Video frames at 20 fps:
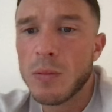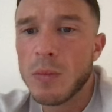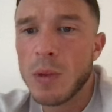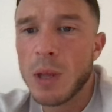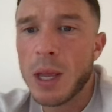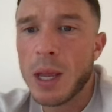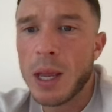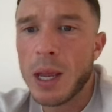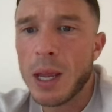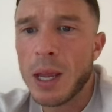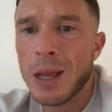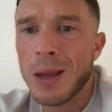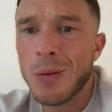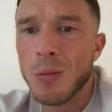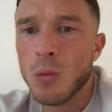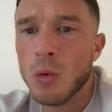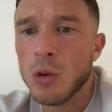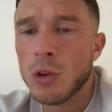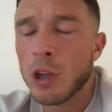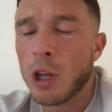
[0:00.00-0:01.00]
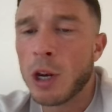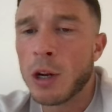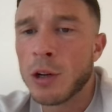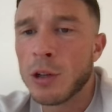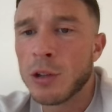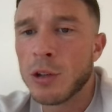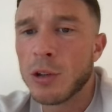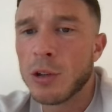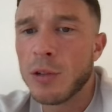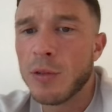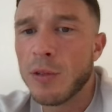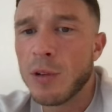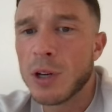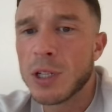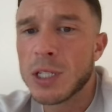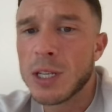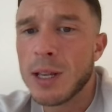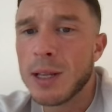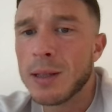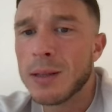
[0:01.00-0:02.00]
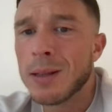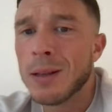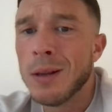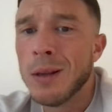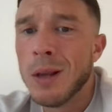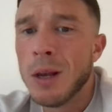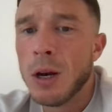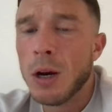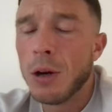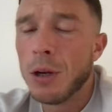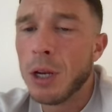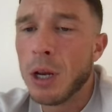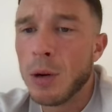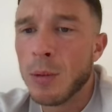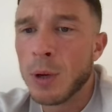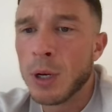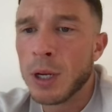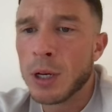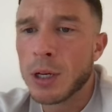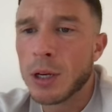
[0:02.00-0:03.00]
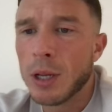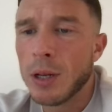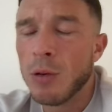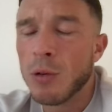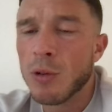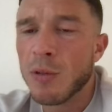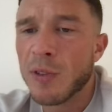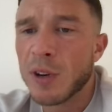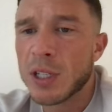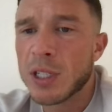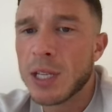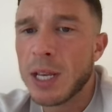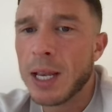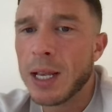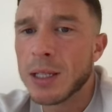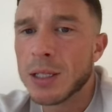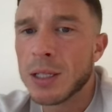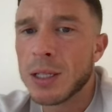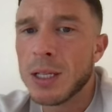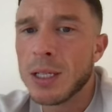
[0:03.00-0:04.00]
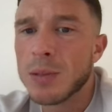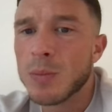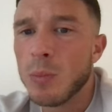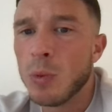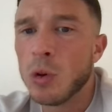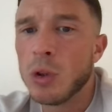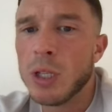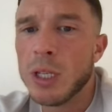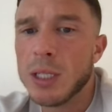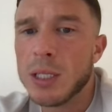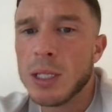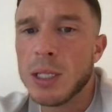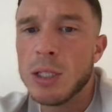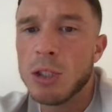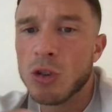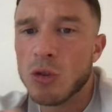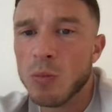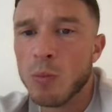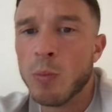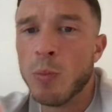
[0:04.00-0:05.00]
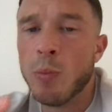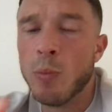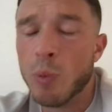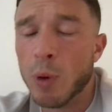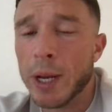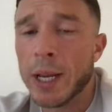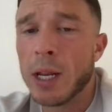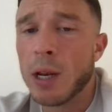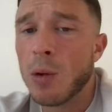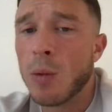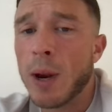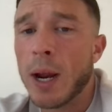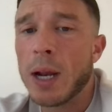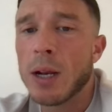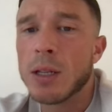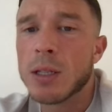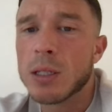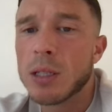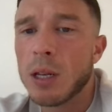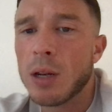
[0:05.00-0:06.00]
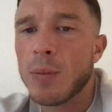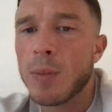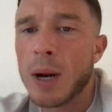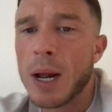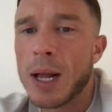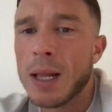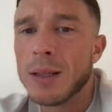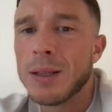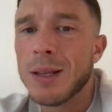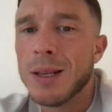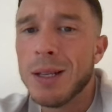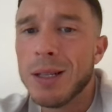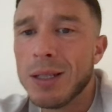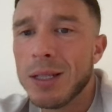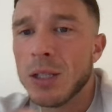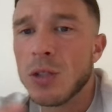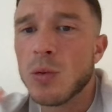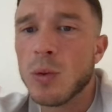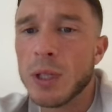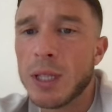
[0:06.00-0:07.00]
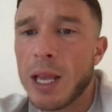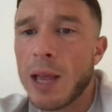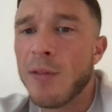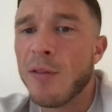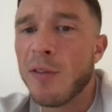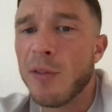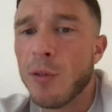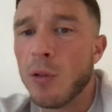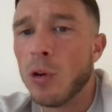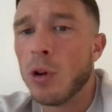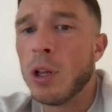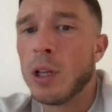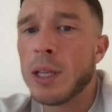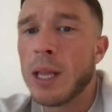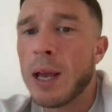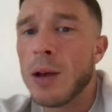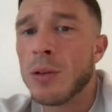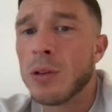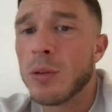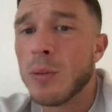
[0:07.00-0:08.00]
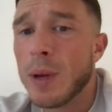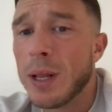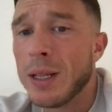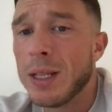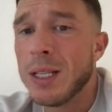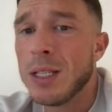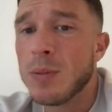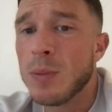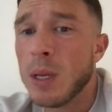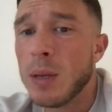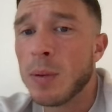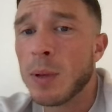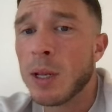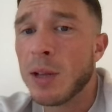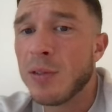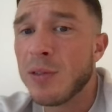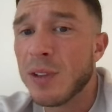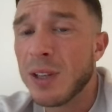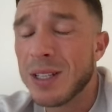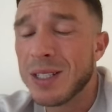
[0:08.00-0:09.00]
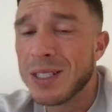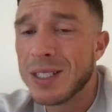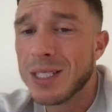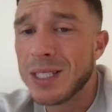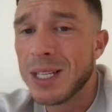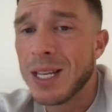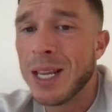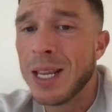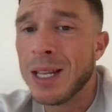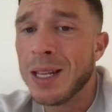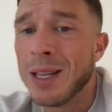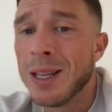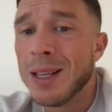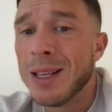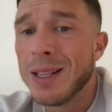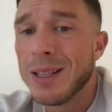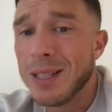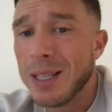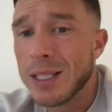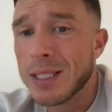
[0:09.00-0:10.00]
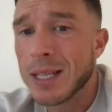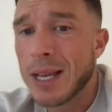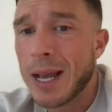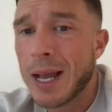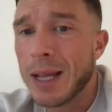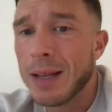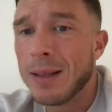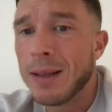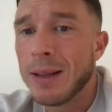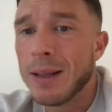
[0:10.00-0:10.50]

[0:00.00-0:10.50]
$1.34. I know we're not looking for sales on this, but this is bringing awareness to the brand. This will then funnel down to when these people have seen this ad,